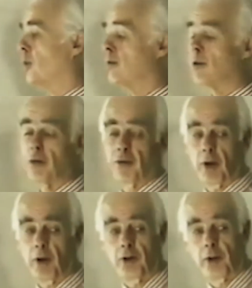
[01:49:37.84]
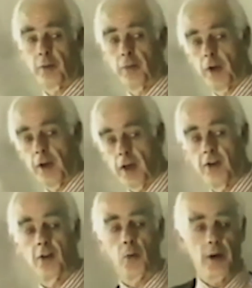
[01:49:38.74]
When the river flows from
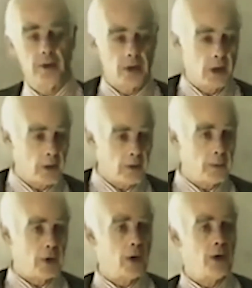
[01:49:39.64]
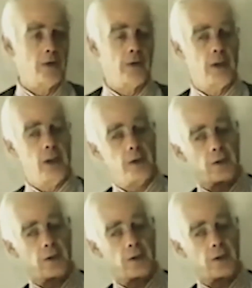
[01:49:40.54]
east to west, however, because